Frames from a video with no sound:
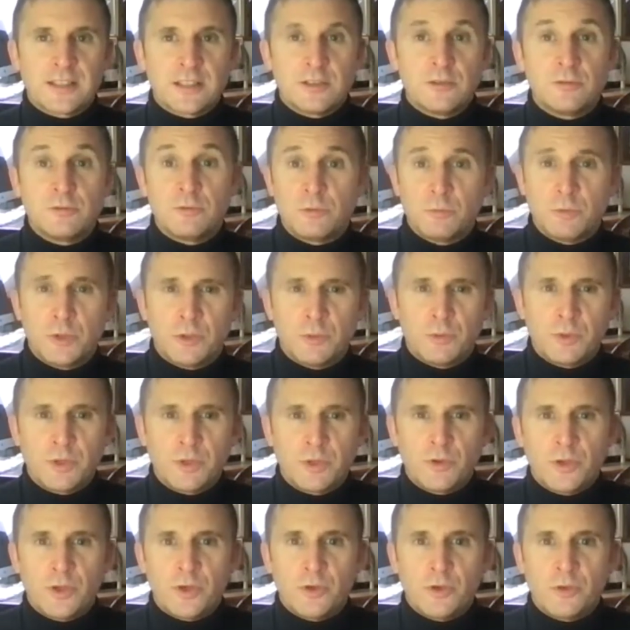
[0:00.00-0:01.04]
And, you know, we all
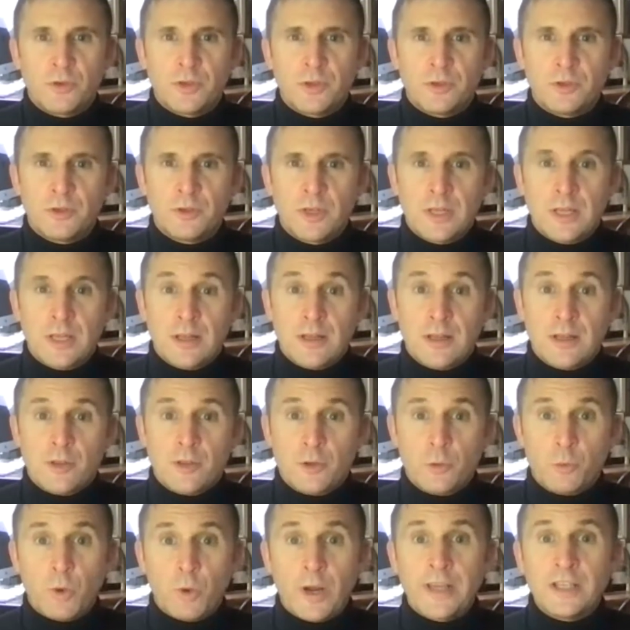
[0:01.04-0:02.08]
know that
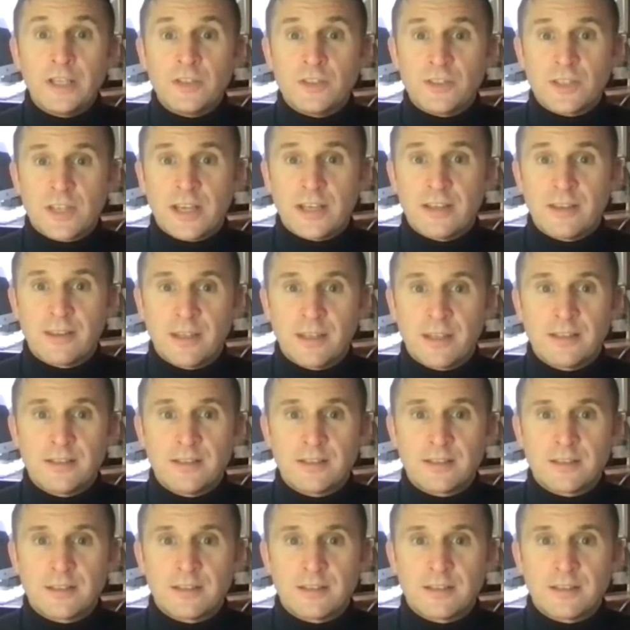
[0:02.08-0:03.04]
the way you say things